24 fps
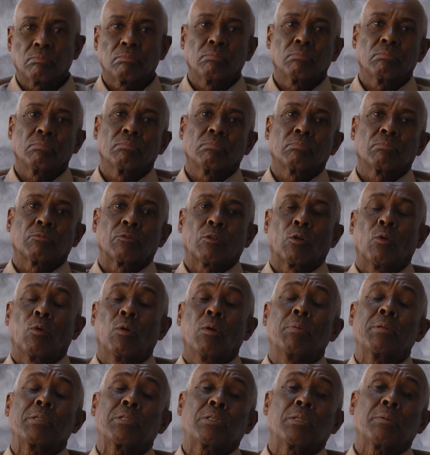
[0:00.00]
Some of
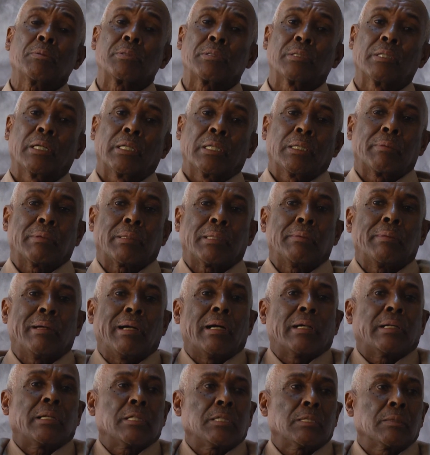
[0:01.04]
them
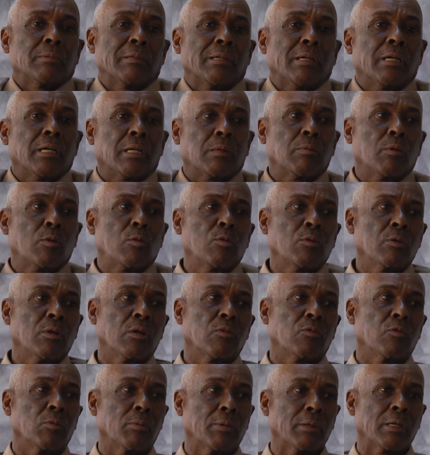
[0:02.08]
became disabled
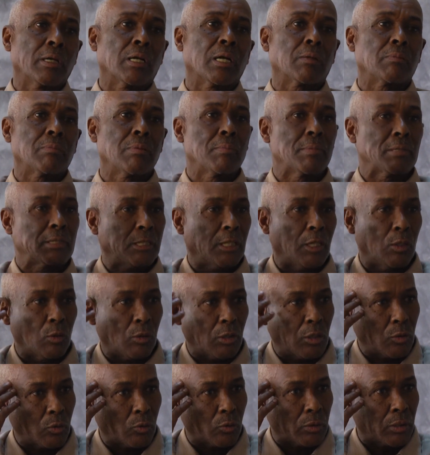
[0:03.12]
because of that.
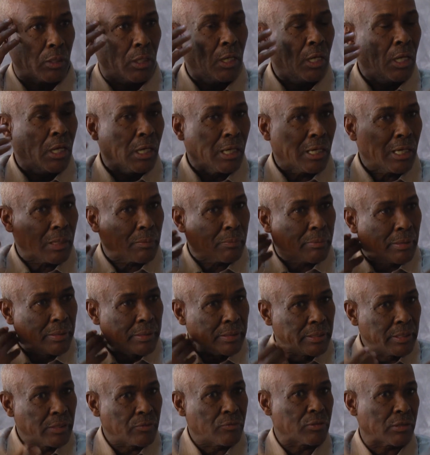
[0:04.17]
Some of them, their
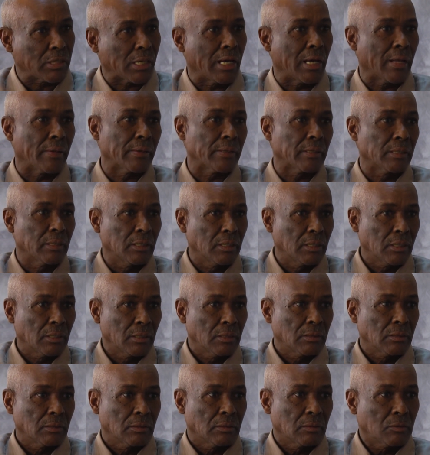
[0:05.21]
back was broken.
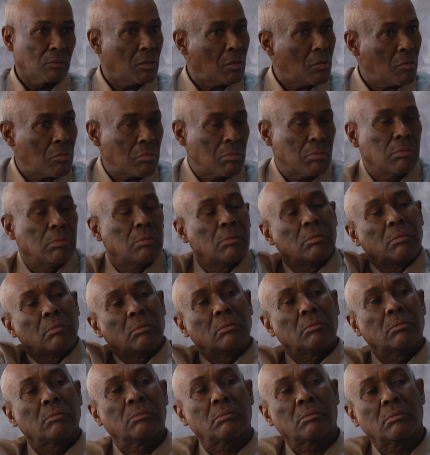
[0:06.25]
Some of them, they
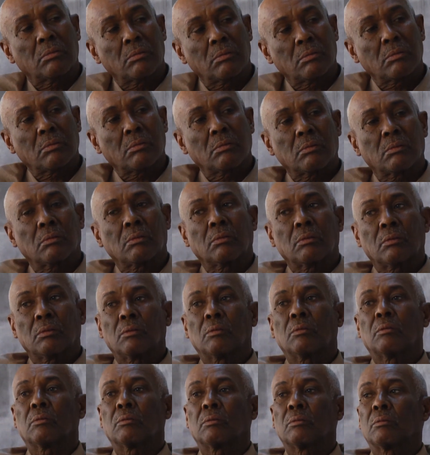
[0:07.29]
get bigger
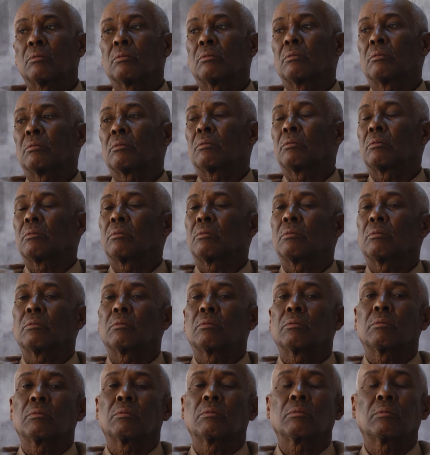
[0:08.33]
mental
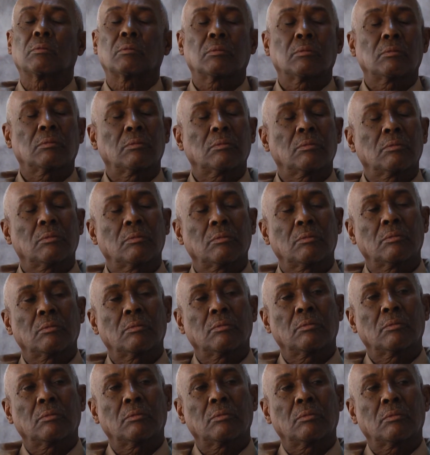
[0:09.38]
illnesses, and some of
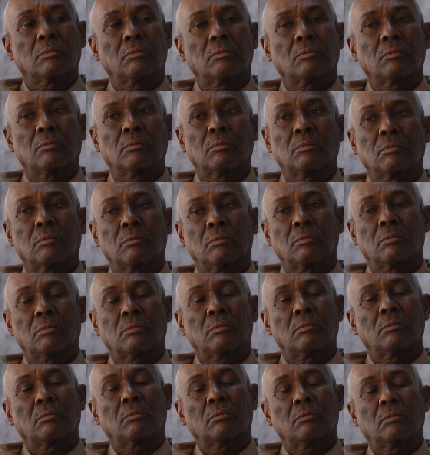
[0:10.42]
them still are
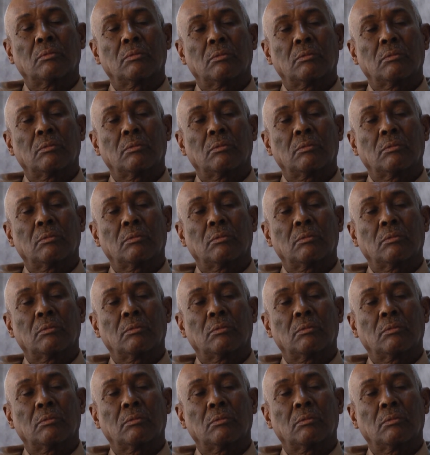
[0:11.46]
anxious.